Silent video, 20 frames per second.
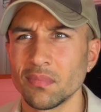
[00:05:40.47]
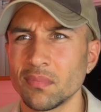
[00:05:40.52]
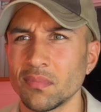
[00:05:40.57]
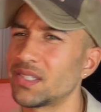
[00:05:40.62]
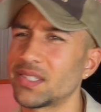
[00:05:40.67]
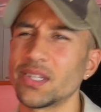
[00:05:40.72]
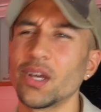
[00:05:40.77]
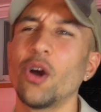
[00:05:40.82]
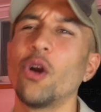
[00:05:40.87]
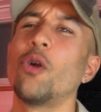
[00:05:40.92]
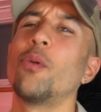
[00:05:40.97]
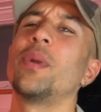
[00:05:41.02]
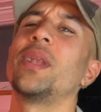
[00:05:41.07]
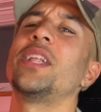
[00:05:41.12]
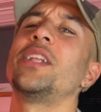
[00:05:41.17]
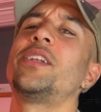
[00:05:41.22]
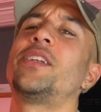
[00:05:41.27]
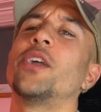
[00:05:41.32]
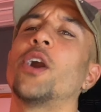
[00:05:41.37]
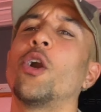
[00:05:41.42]
So many
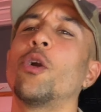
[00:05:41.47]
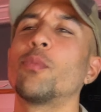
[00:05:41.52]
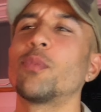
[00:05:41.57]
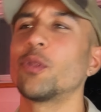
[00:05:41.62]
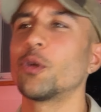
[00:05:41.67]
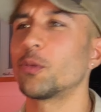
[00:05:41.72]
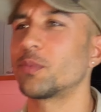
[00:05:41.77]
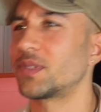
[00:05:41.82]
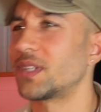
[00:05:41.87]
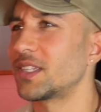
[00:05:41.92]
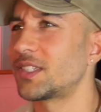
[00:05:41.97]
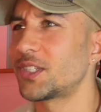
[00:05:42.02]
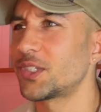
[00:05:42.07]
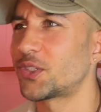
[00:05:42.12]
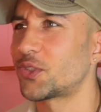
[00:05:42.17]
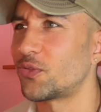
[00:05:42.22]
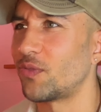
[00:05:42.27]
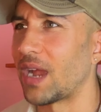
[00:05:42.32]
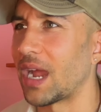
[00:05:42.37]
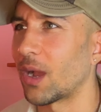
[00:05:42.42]
dope loops. Let's just
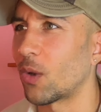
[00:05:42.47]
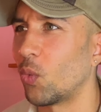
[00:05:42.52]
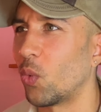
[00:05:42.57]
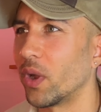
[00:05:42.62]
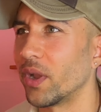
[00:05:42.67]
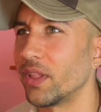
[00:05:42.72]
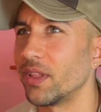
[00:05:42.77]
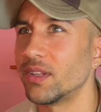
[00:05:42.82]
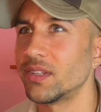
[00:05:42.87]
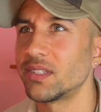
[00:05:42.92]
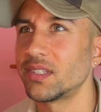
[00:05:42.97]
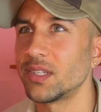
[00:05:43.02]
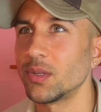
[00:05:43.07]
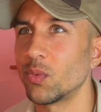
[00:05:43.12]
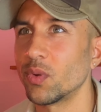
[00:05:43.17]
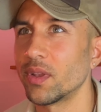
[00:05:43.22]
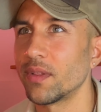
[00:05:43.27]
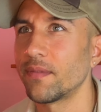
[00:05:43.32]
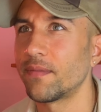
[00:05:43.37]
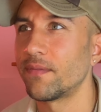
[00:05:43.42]
drag one in and see
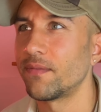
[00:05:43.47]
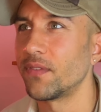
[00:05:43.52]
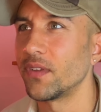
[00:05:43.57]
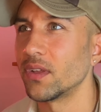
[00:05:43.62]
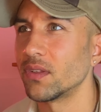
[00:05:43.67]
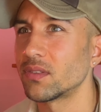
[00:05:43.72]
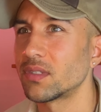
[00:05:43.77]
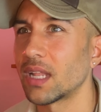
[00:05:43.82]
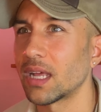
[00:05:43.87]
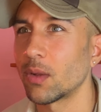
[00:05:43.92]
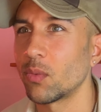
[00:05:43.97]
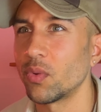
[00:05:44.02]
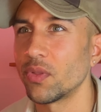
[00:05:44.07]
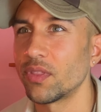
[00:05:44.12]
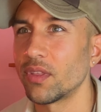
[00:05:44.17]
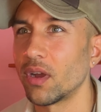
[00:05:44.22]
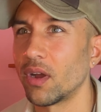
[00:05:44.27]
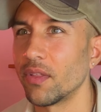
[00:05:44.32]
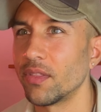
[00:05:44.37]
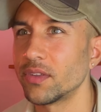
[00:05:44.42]
what it feels like with
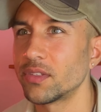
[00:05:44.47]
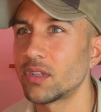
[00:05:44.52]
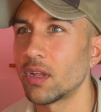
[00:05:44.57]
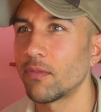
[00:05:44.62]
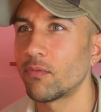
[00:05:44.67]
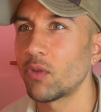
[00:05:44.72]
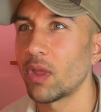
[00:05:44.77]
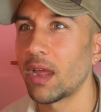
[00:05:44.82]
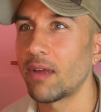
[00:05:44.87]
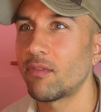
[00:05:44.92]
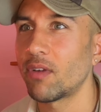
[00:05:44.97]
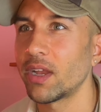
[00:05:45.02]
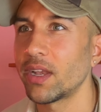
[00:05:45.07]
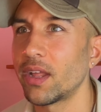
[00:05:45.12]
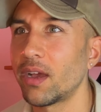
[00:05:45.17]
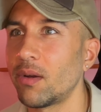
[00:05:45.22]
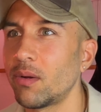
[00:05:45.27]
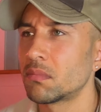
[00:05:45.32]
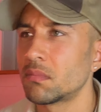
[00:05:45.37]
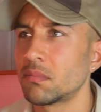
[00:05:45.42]
the other stuff we have right
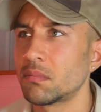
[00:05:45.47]
now.